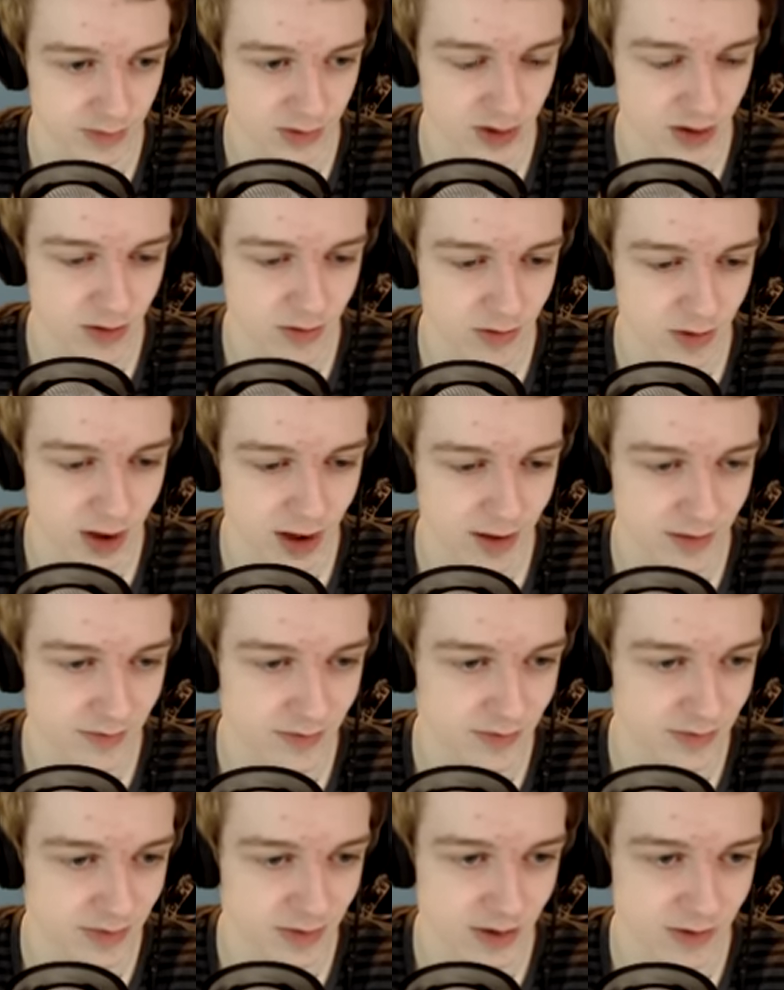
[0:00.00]
No,
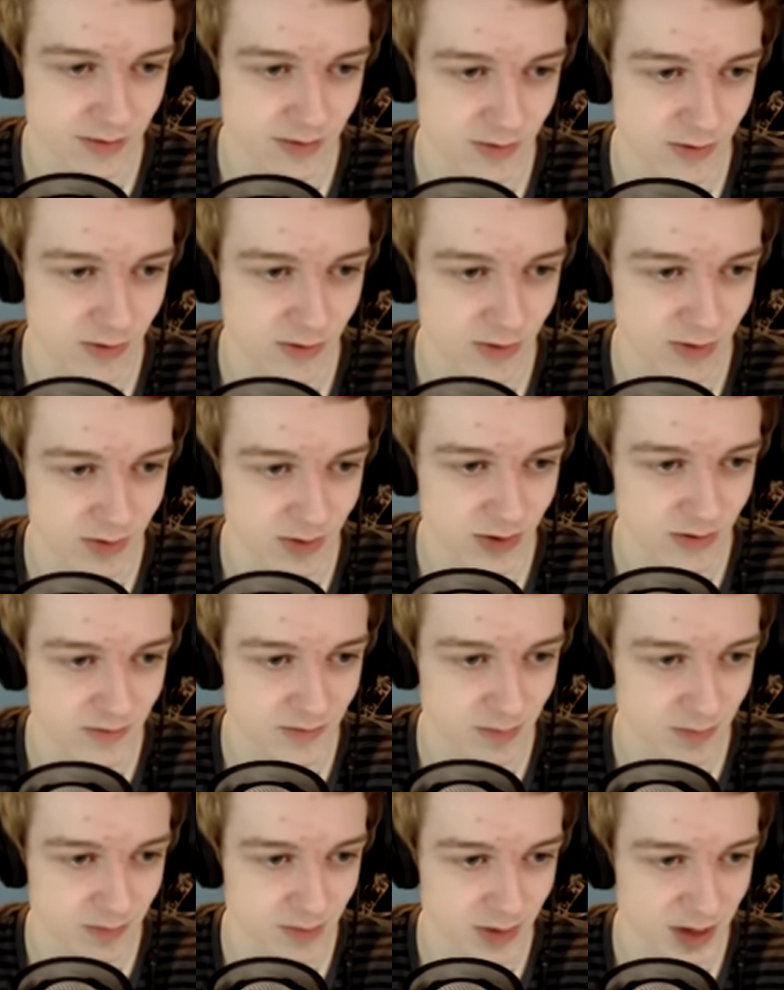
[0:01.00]
I'm, I'm horrible at
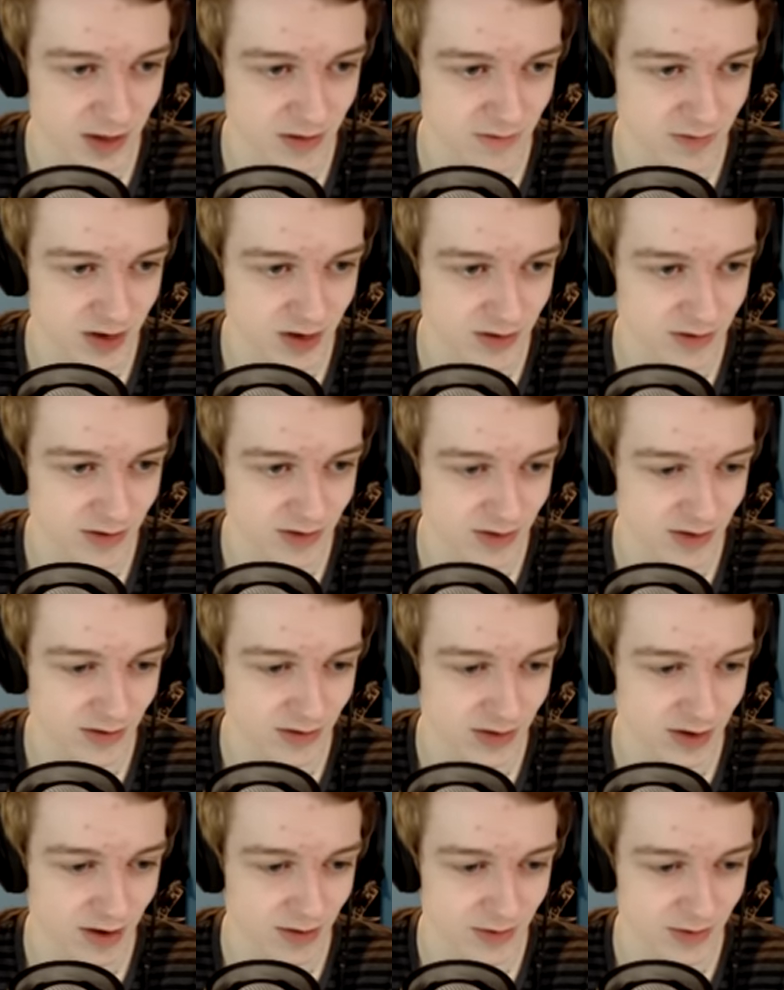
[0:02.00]
making videos. So
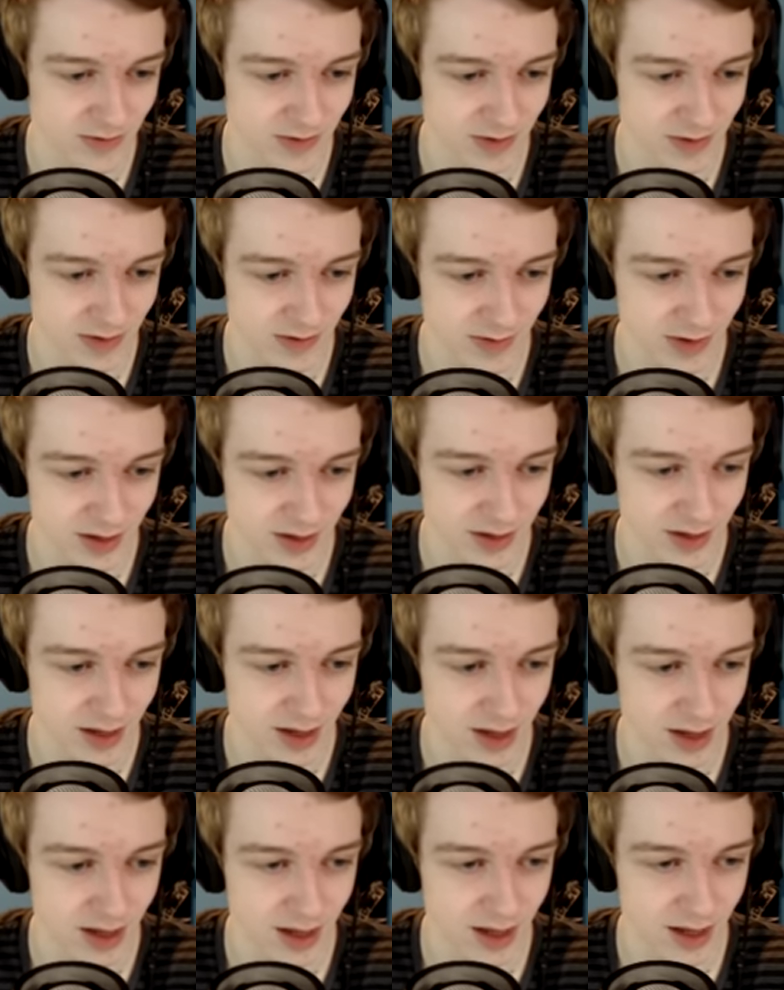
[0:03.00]
the armor is from this quest.
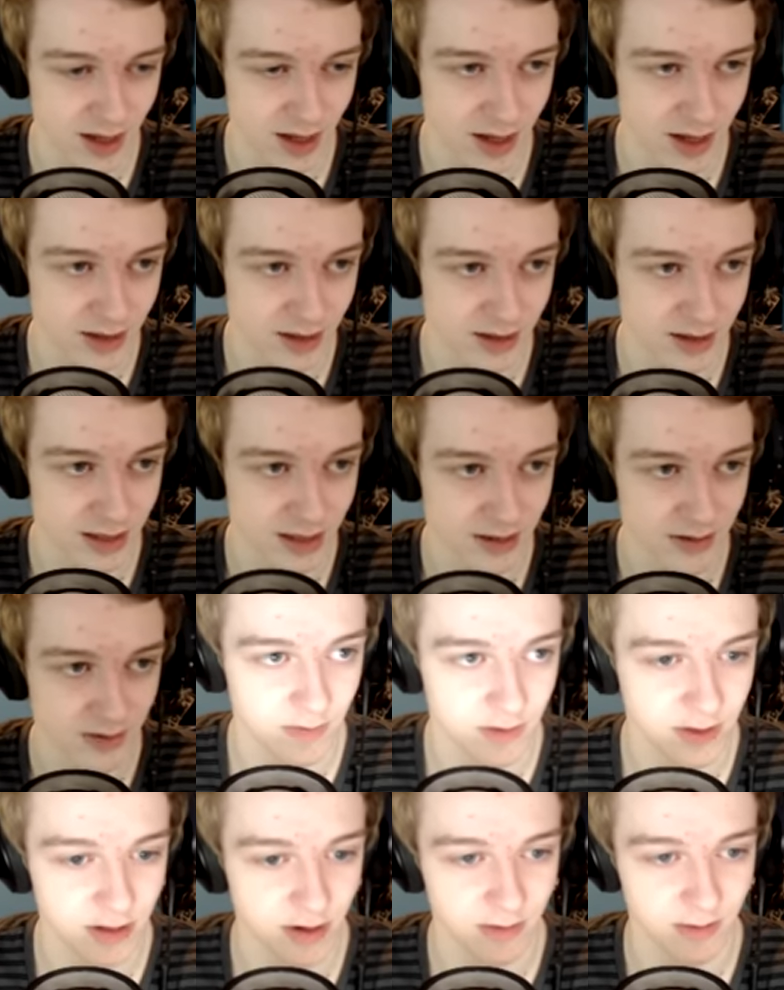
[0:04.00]
Uh, this
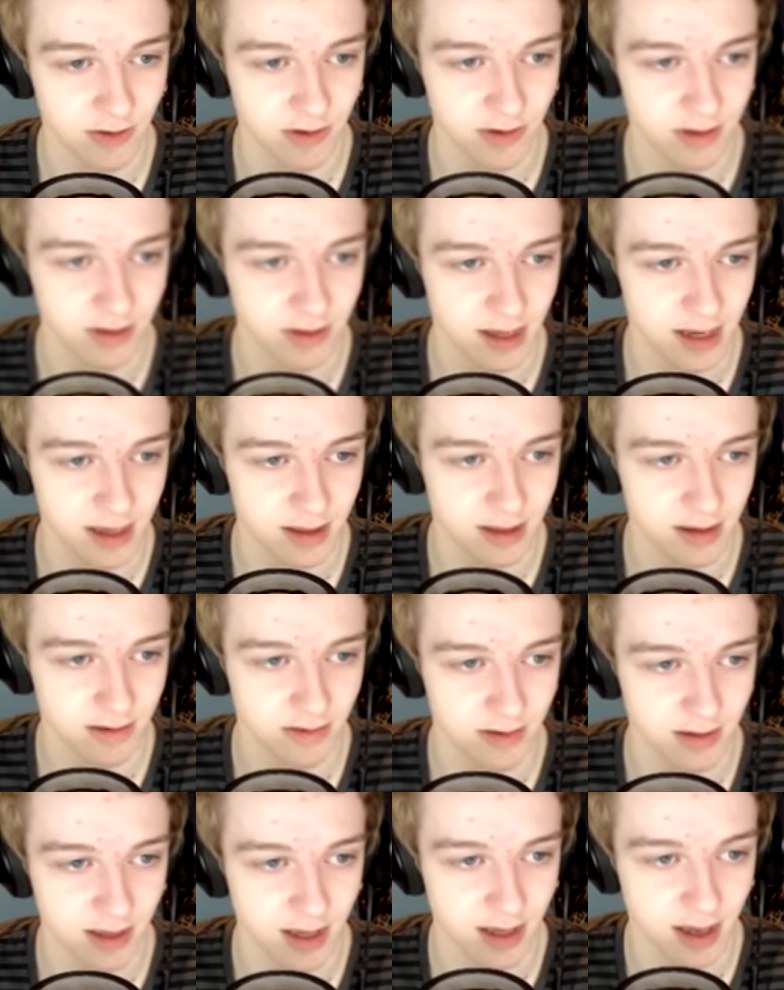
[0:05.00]
the armor looks like.
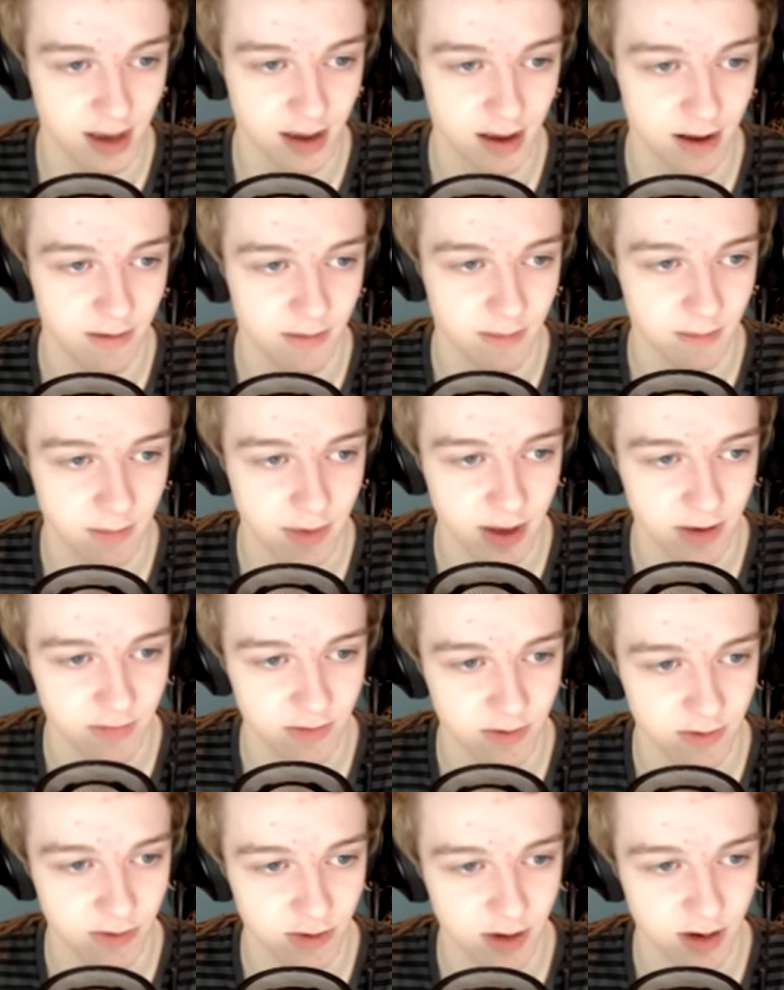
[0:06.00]
There's the male
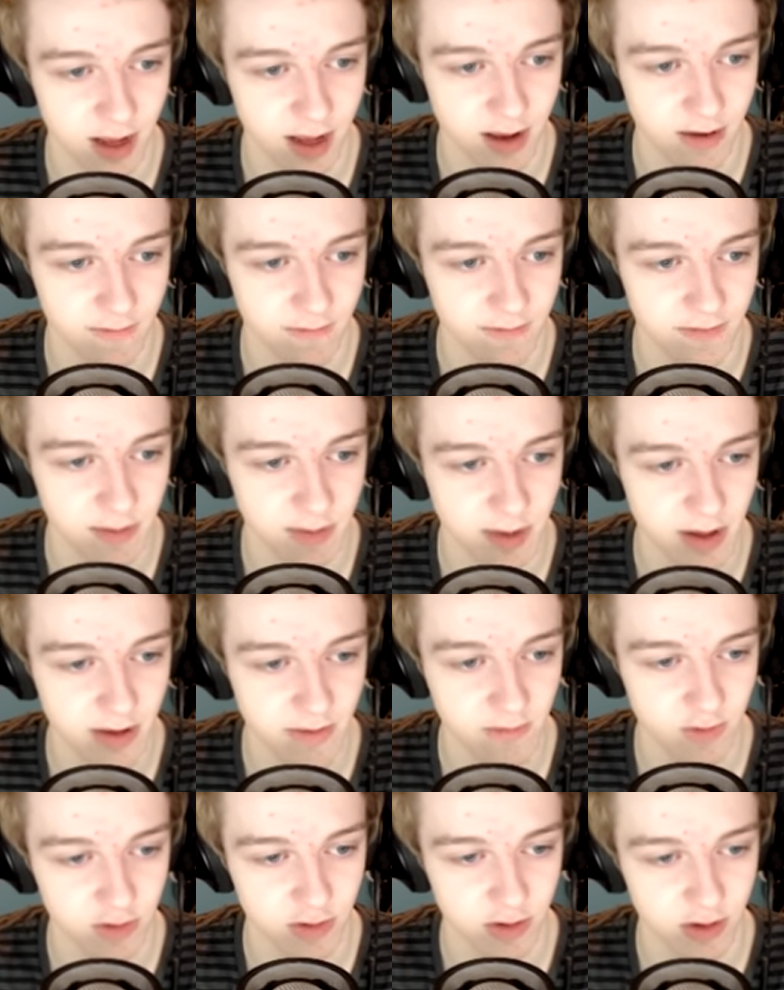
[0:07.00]
version and female
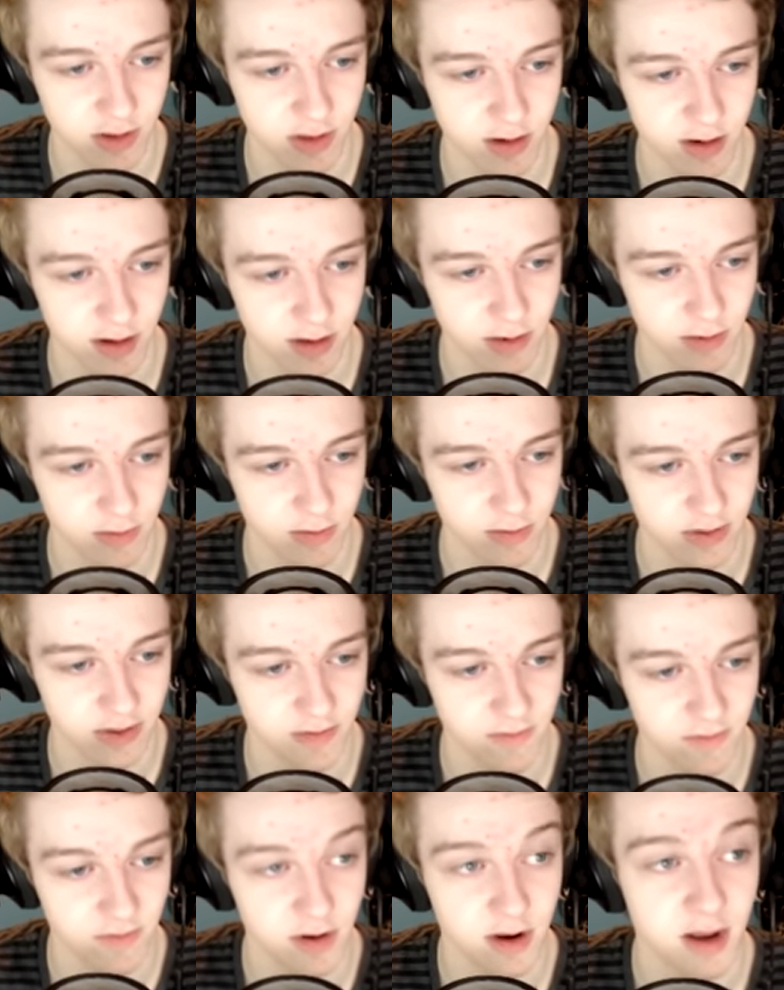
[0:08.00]
version. They're of course
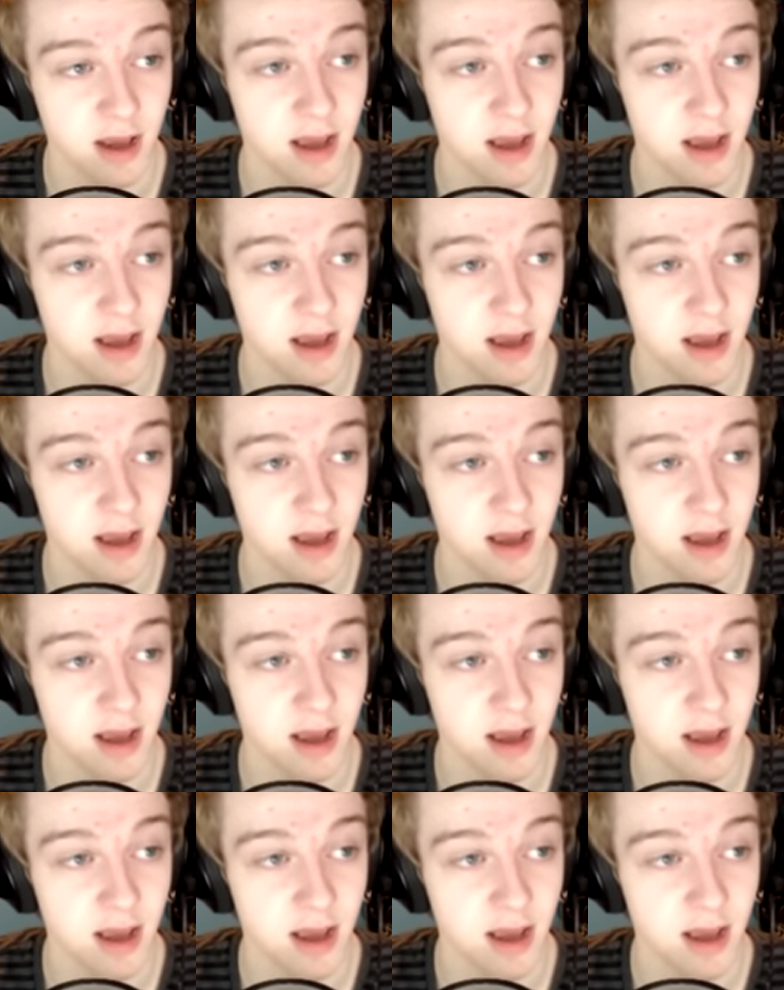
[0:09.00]
different